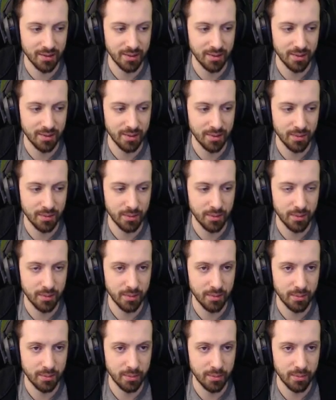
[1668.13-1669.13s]

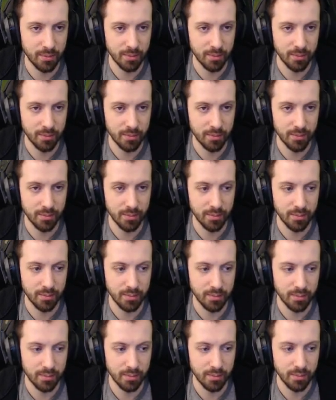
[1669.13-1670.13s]

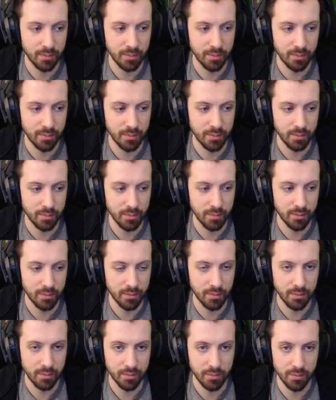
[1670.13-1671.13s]

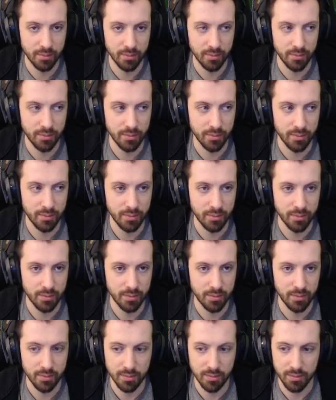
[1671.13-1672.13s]

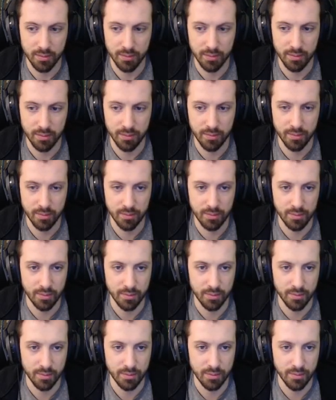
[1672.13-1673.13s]

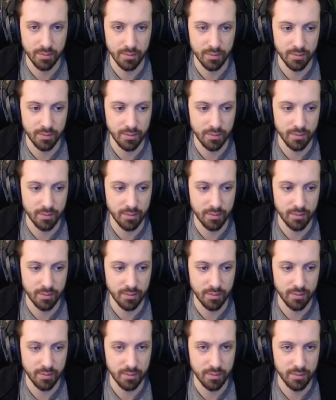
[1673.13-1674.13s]

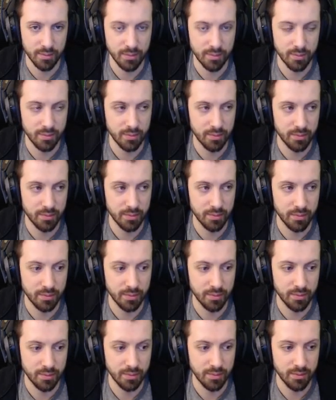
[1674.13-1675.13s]

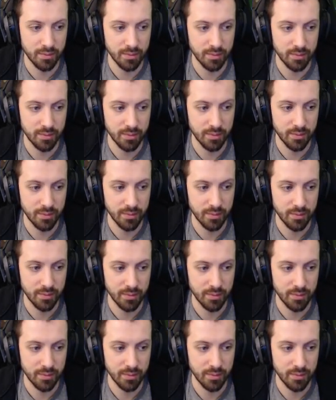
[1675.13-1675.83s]
No one is speaking in this clip.